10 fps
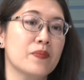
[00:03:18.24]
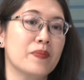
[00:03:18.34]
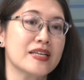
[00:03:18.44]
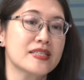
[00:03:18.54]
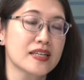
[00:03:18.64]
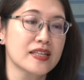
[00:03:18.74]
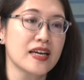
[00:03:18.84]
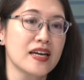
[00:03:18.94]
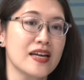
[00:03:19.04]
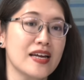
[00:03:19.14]

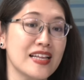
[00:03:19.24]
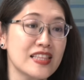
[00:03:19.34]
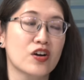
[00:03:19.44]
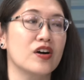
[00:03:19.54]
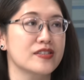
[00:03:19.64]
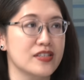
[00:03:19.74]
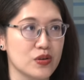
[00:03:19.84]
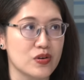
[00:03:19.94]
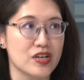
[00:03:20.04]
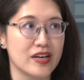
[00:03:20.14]
basically in the
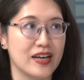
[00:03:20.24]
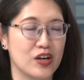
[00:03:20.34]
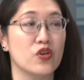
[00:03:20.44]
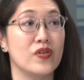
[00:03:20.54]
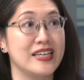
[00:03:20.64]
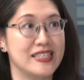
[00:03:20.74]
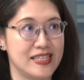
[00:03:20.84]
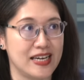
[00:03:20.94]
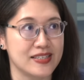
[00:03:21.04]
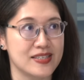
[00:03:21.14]
Constitution, it already
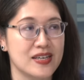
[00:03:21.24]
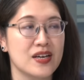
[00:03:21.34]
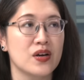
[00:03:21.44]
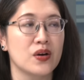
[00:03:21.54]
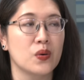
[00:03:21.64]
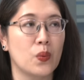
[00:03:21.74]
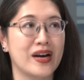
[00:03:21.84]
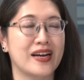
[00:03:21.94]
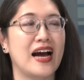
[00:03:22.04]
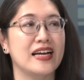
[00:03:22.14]
states
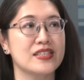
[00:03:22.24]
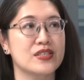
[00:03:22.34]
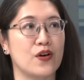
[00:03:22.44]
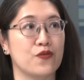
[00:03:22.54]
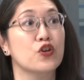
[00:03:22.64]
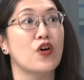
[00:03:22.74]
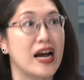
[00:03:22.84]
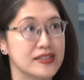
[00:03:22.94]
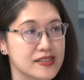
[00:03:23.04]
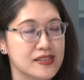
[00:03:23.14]
what kinds of
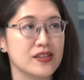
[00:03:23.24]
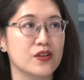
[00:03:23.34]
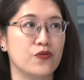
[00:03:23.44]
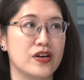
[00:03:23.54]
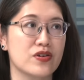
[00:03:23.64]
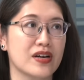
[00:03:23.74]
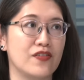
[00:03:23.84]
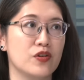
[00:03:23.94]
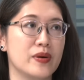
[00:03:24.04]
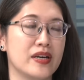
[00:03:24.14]
grants the federal
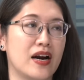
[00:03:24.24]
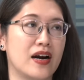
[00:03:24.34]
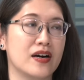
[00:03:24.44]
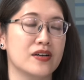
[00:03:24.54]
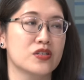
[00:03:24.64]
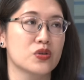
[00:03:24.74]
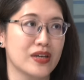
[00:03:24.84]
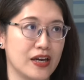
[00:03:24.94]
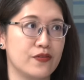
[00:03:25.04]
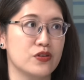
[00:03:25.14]
government are to
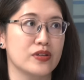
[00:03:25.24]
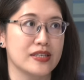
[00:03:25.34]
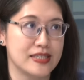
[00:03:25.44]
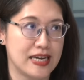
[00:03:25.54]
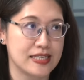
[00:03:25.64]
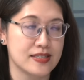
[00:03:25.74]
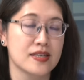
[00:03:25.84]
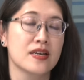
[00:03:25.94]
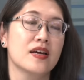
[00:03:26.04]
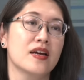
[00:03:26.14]
give to the states.
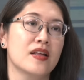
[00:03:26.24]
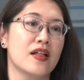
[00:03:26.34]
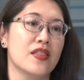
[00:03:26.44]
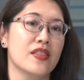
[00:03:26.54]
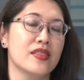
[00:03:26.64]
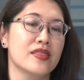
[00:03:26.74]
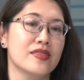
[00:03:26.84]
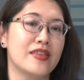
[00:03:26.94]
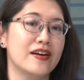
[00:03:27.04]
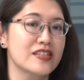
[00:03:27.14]

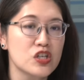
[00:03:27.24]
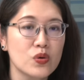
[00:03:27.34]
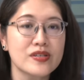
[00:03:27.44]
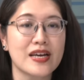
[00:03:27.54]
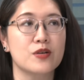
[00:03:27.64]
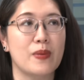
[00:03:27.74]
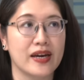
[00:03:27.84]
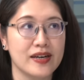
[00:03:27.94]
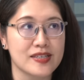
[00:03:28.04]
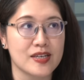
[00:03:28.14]
There is no such
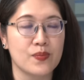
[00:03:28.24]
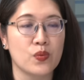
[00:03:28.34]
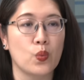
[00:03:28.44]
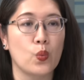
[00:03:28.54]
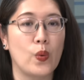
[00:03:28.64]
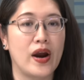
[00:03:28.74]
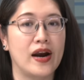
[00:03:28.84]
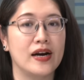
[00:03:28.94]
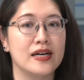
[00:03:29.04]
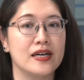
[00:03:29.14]
mechanism
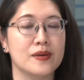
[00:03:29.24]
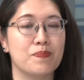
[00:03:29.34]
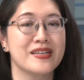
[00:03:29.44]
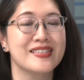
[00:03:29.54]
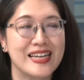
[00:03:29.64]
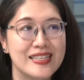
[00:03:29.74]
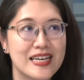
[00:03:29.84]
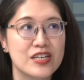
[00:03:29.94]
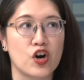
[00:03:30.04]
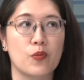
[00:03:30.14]
where a
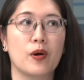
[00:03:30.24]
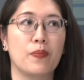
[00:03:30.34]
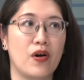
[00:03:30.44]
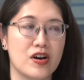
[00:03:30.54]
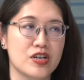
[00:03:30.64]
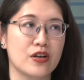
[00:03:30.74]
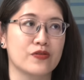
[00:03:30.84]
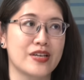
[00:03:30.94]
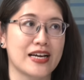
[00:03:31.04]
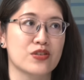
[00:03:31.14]
percentage or a proportion
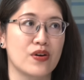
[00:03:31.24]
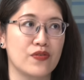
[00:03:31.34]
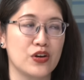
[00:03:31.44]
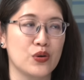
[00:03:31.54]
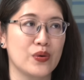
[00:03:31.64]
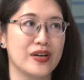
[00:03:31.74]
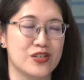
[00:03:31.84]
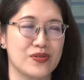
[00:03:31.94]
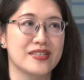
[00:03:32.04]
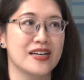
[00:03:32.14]
of tax revenue
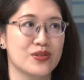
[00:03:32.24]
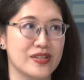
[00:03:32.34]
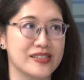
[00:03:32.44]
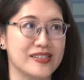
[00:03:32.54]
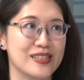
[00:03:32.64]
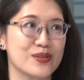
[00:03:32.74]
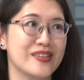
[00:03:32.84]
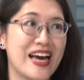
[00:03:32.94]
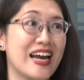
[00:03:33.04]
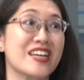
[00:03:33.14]
is returned to the state. So
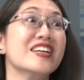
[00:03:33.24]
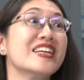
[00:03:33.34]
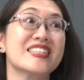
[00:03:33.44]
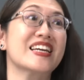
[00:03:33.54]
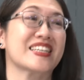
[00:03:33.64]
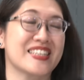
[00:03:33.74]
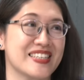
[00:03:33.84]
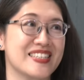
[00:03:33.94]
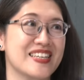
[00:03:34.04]
that actually doesn't exist.